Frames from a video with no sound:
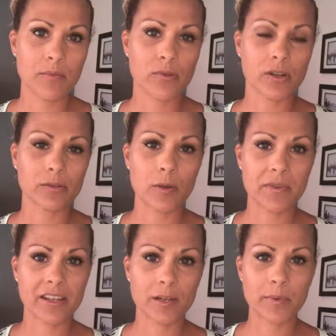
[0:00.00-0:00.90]
for
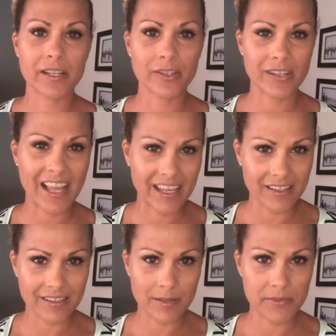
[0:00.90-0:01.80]
aromatherapy and you're
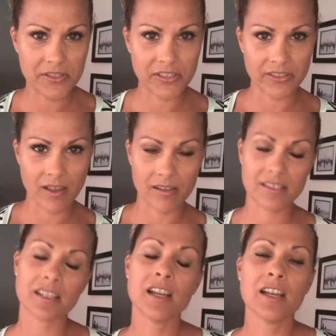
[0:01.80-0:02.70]
inhaling them into your lungs.
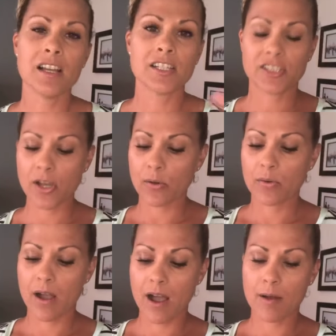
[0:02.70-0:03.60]
So
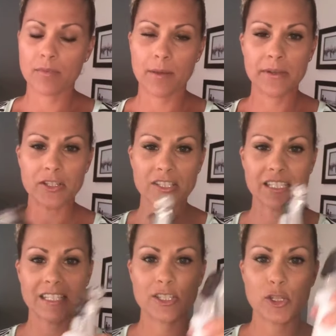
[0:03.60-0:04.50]
let me just
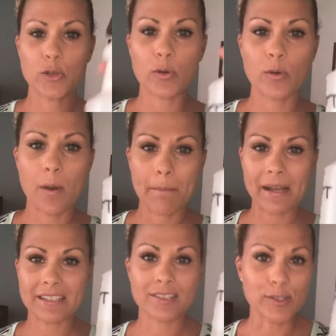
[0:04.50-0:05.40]
get to my
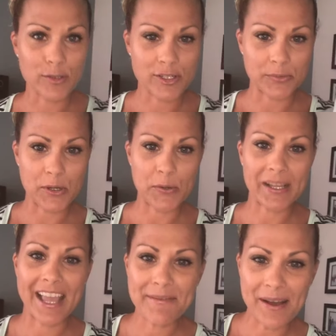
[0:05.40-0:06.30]
solution real quick.
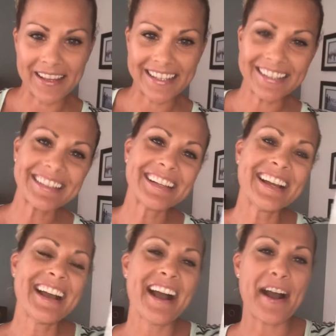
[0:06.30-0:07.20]
Hey, Molly.
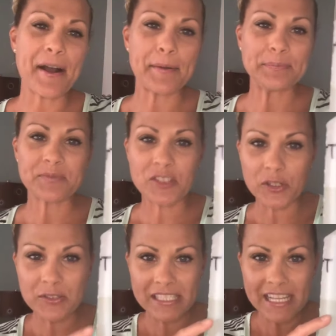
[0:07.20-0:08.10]
So you
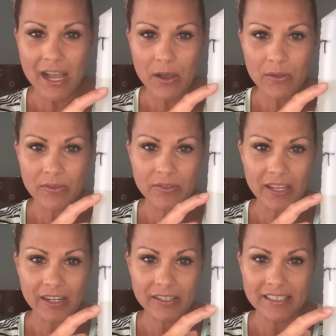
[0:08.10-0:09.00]
see how
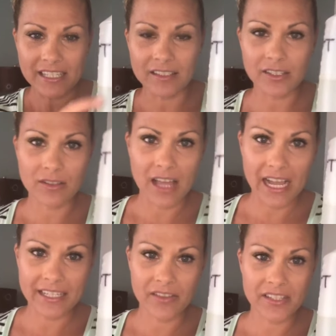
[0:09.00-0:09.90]
there is like a little
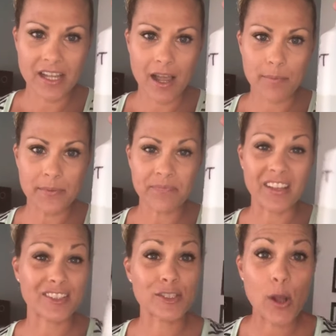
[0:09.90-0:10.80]
line on the top?
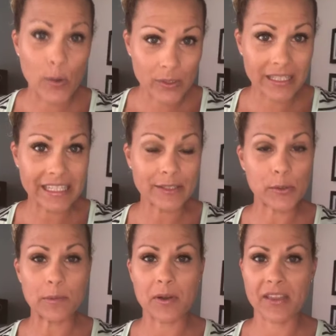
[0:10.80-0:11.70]
That's totally
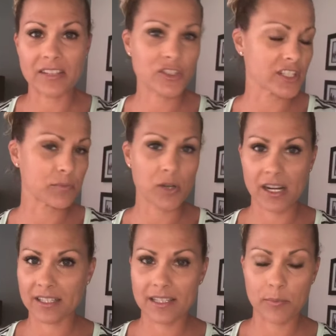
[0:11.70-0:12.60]
normal. That's just
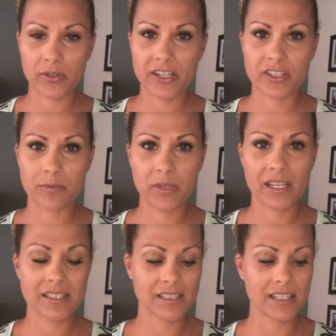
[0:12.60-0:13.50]
product separation
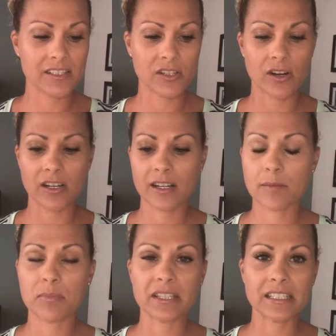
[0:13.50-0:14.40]
because these are
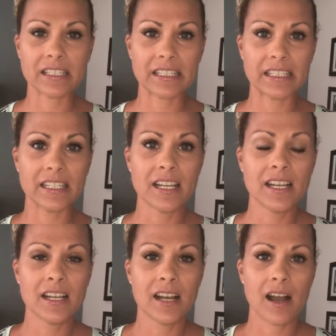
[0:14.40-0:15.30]
completely
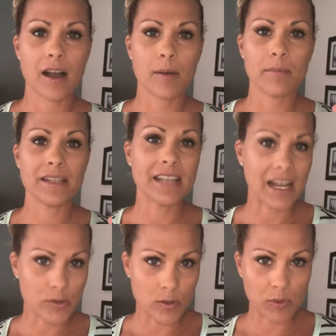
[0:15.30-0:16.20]

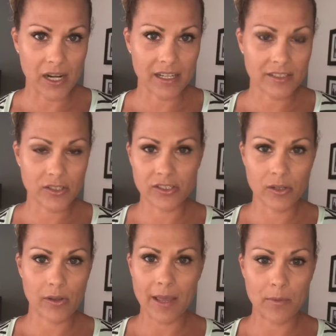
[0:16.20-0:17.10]
natural products. There's no
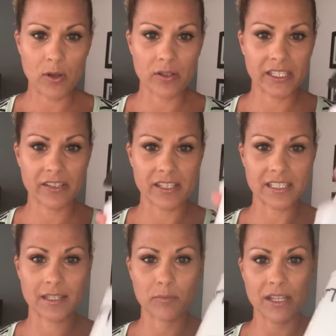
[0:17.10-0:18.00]
chemical in here that's
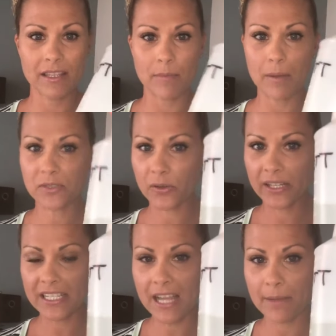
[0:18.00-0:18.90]
going to blend them up. So
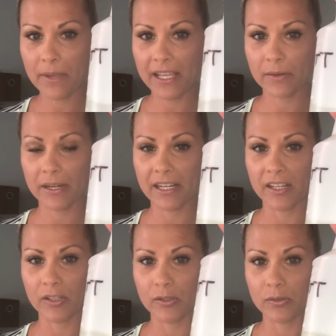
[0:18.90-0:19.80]
anytime I get ready to
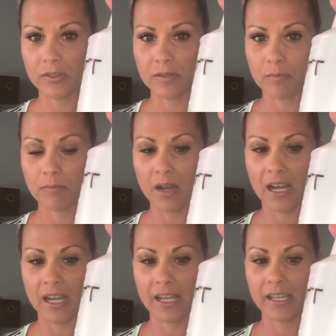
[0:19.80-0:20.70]
use
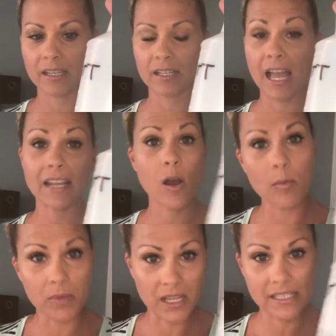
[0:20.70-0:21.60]
my
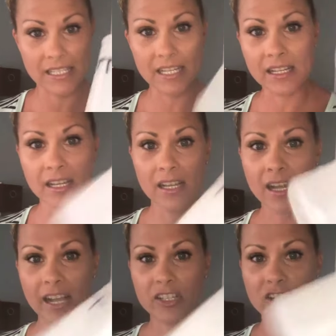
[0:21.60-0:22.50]
at-home cleansing,
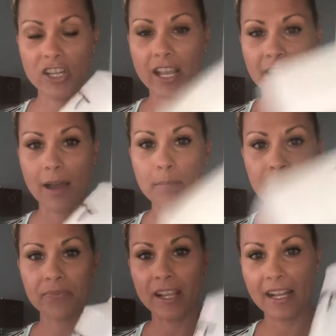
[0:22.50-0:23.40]
I just shake it up.
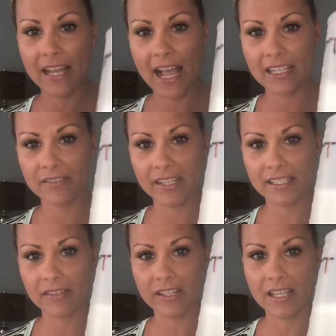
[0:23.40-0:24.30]
That kind of activates
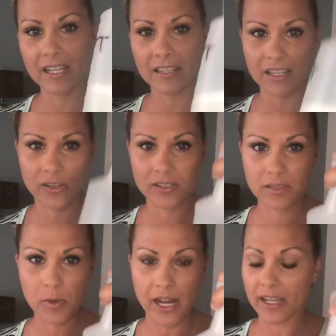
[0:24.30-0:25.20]
everything, and then you can
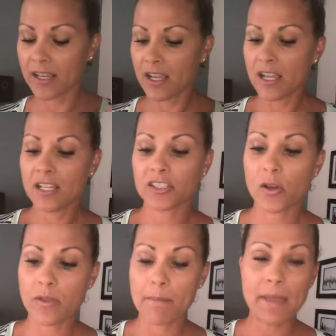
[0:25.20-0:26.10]
spray. So
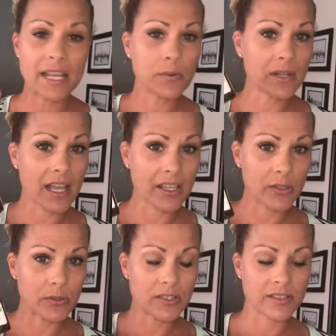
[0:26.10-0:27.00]
the main one I
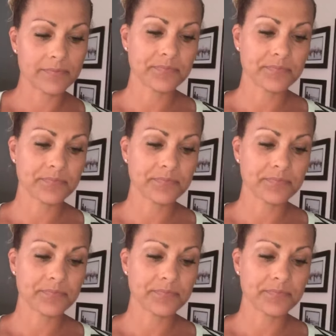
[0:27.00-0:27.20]
use,